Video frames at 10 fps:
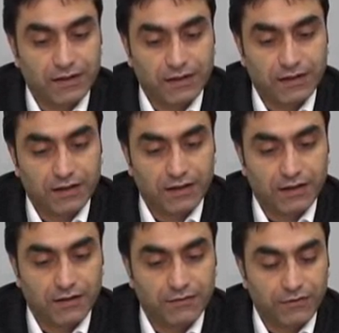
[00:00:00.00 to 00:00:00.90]

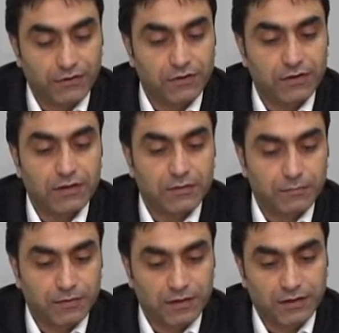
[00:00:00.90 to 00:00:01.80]
performing their
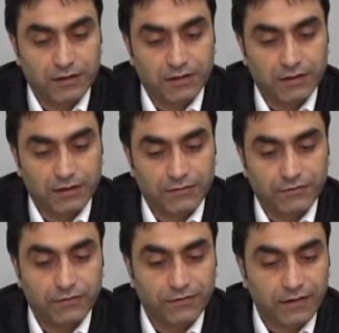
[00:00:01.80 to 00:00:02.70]
Hajj, they were
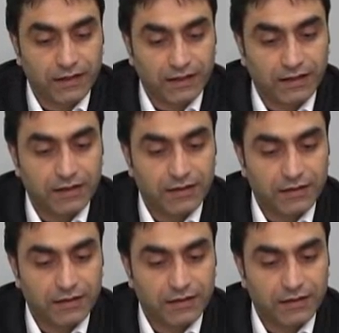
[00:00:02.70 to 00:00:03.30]
reciting